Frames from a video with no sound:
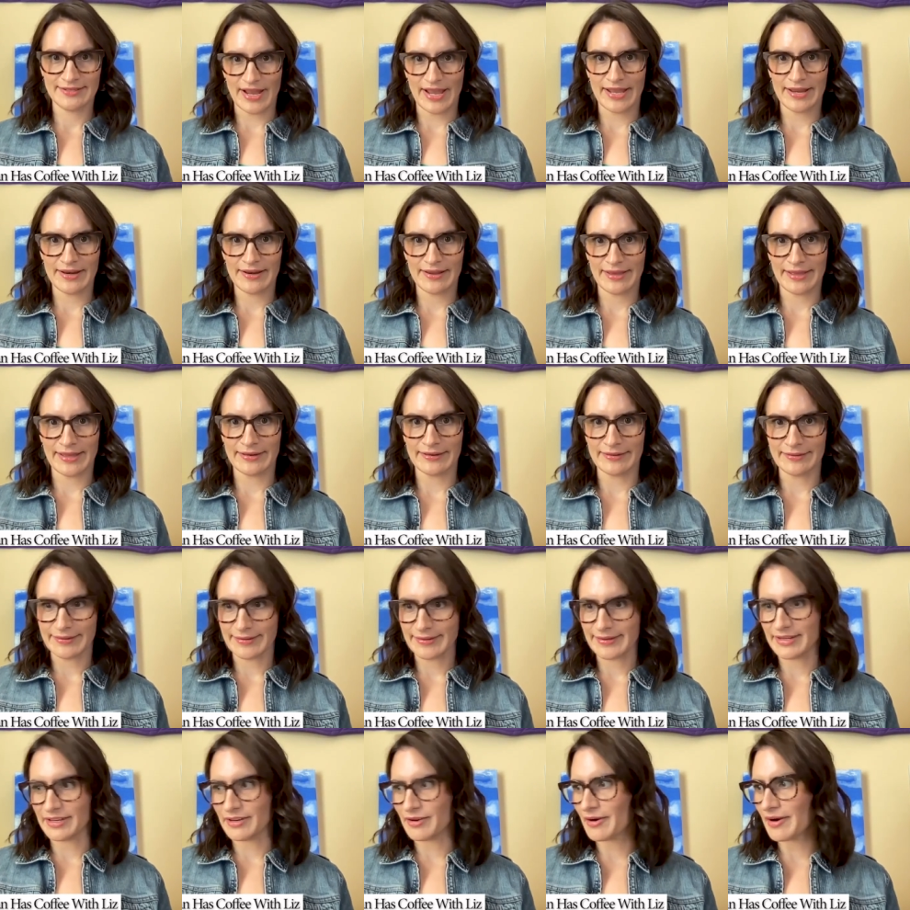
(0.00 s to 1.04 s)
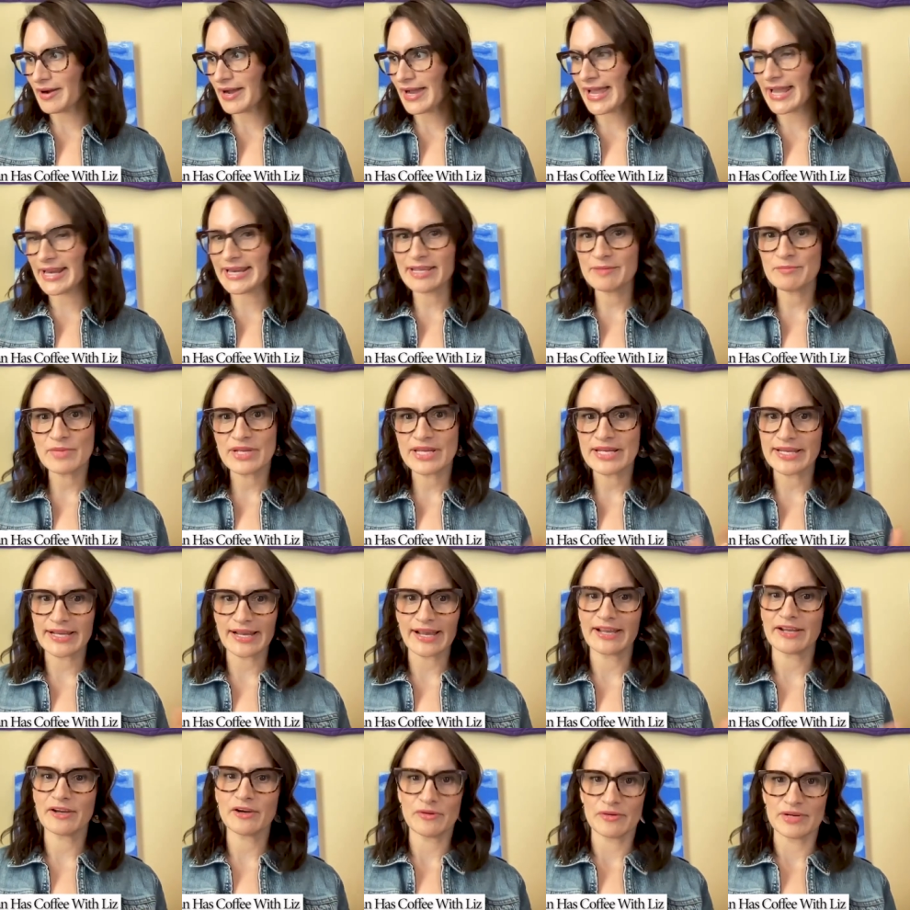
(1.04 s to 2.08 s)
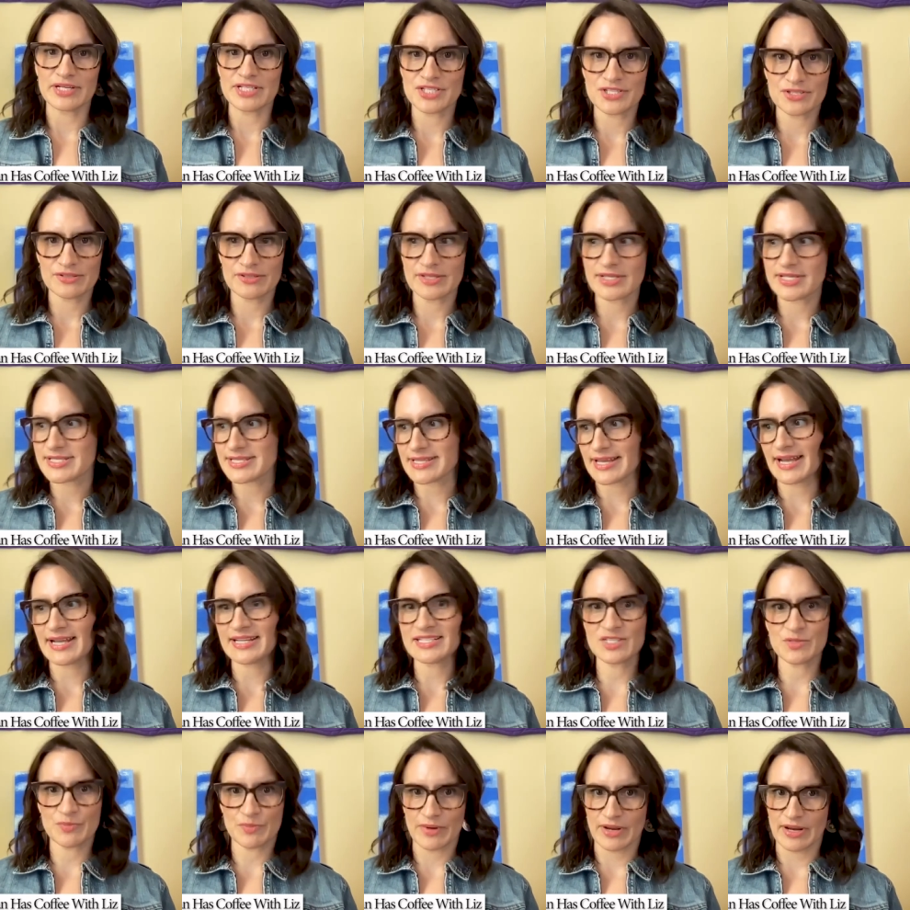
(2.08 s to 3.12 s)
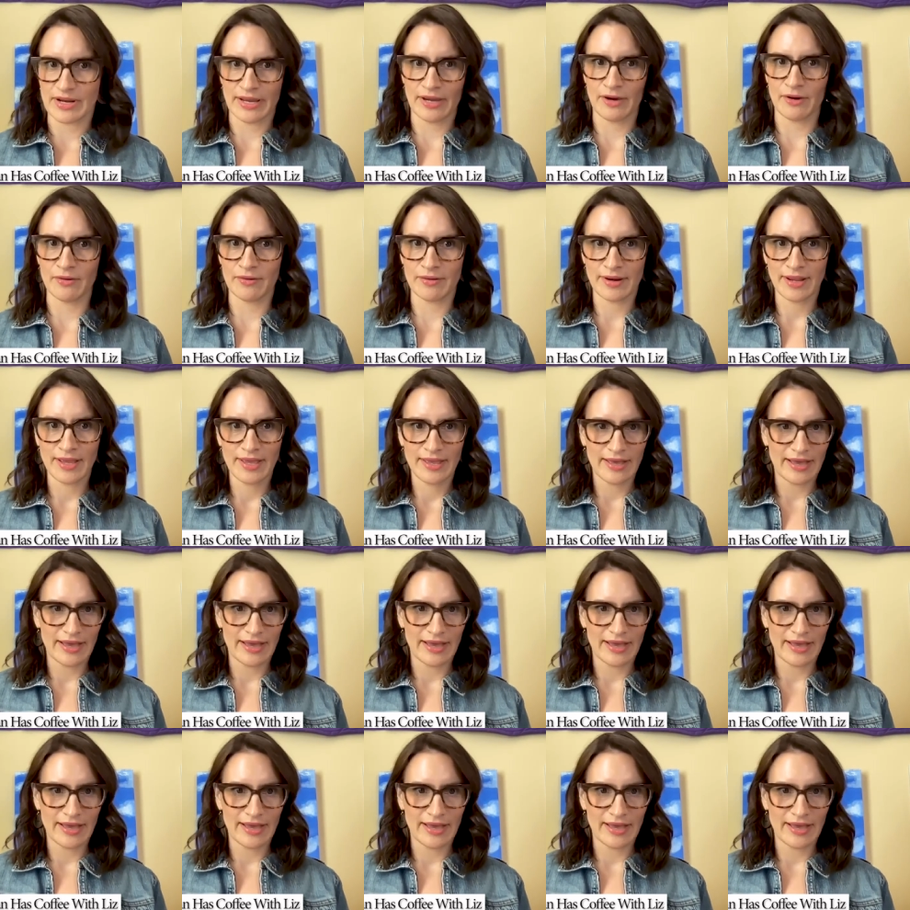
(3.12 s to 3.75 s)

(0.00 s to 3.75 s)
right? And, you know, any meeting I go into, Liz, I spread out.